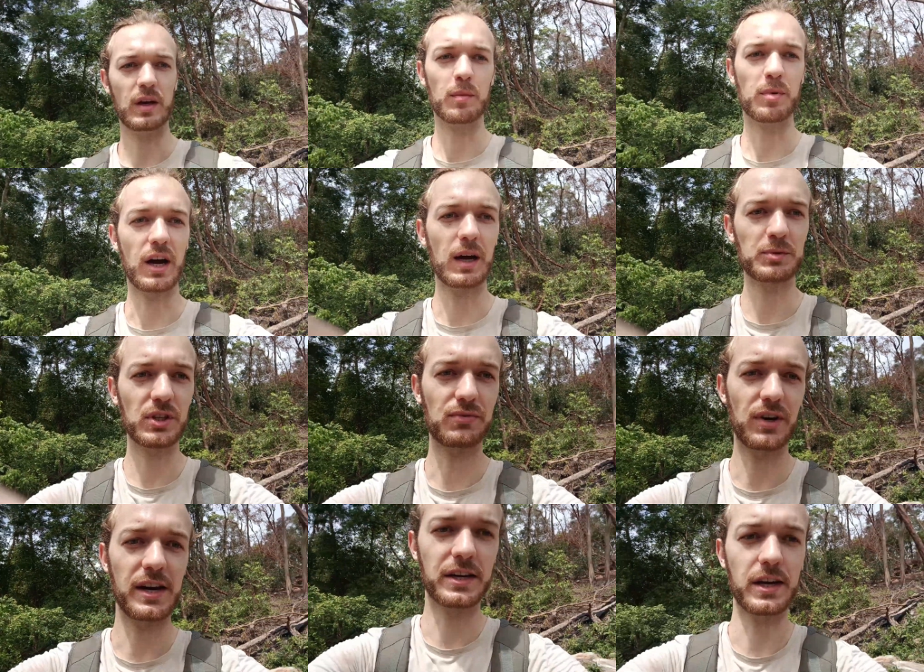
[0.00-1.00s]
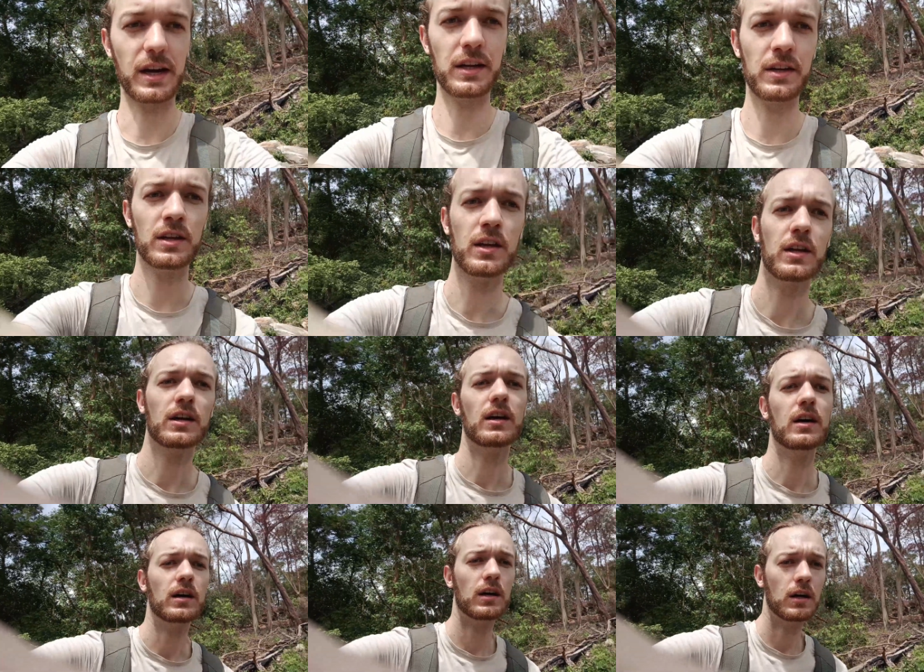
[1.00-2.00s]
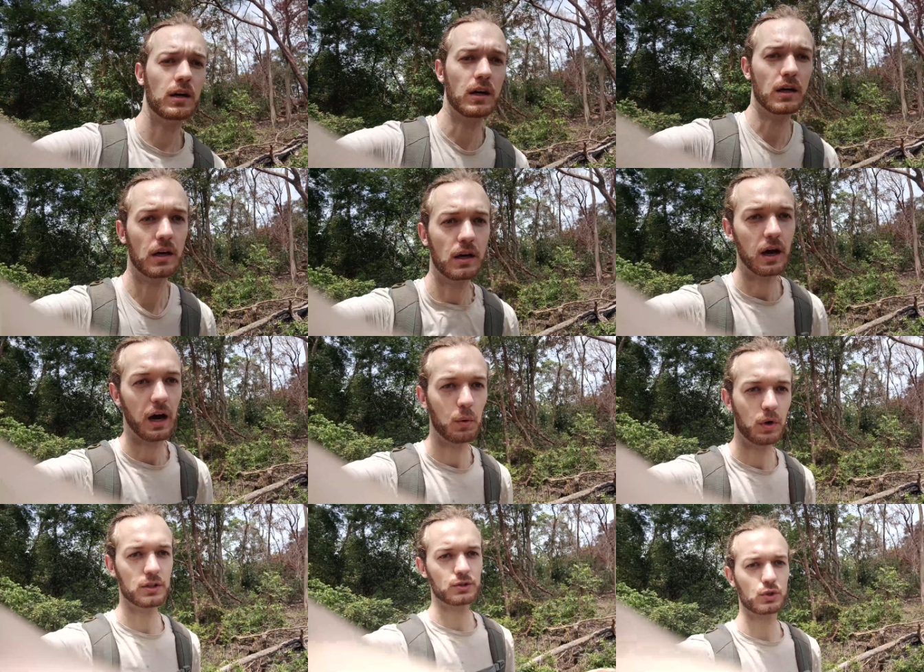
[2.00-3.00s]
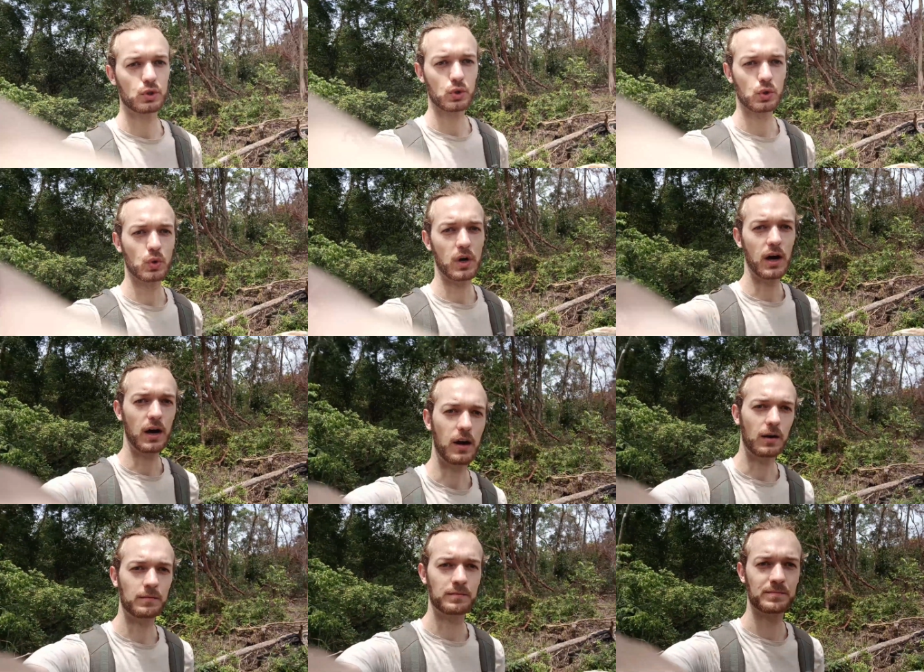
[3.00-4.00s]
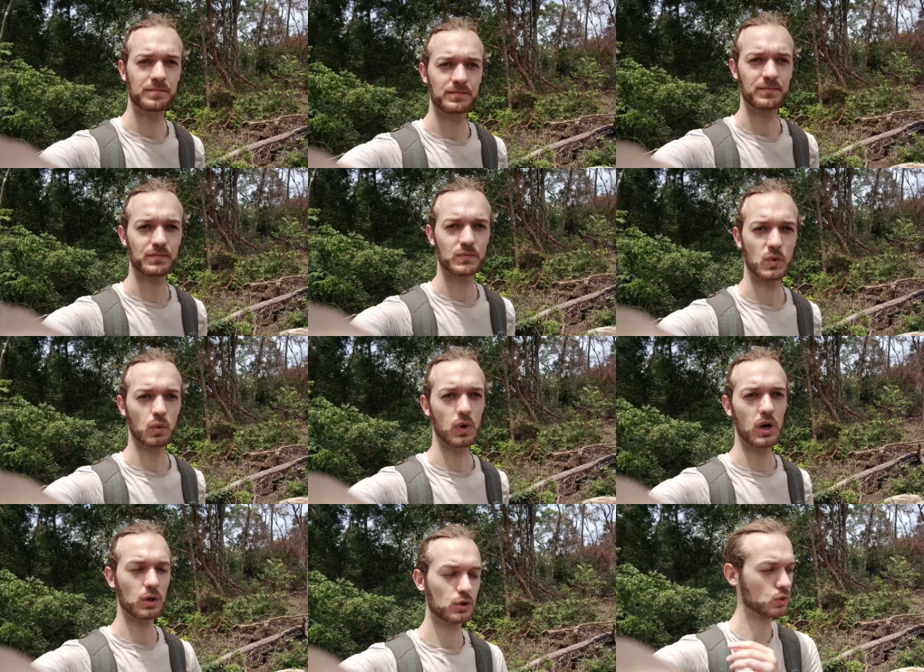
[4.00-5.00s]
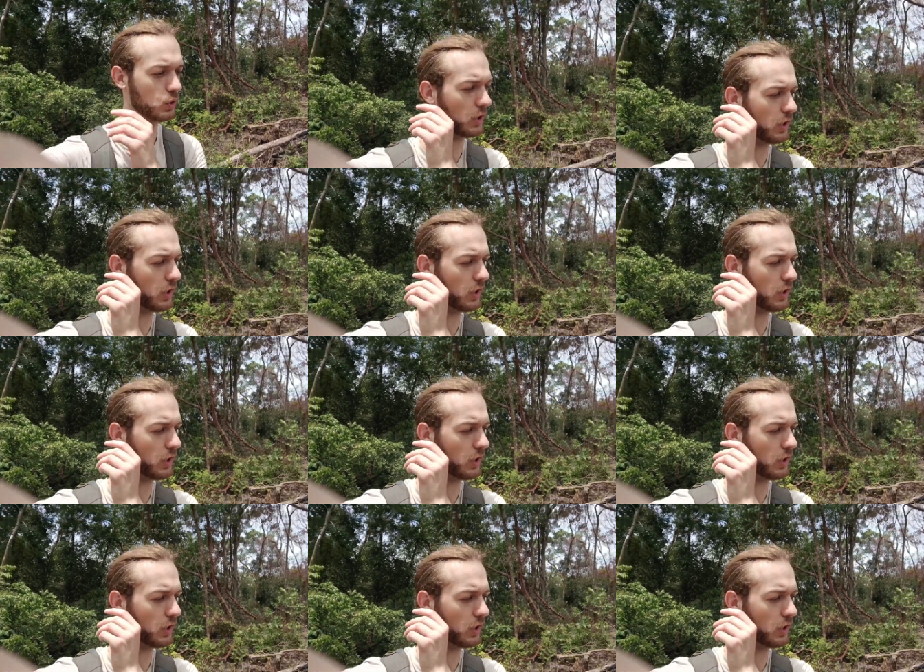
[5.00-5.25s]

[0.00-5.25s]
Perhaps if I can, I want to walk to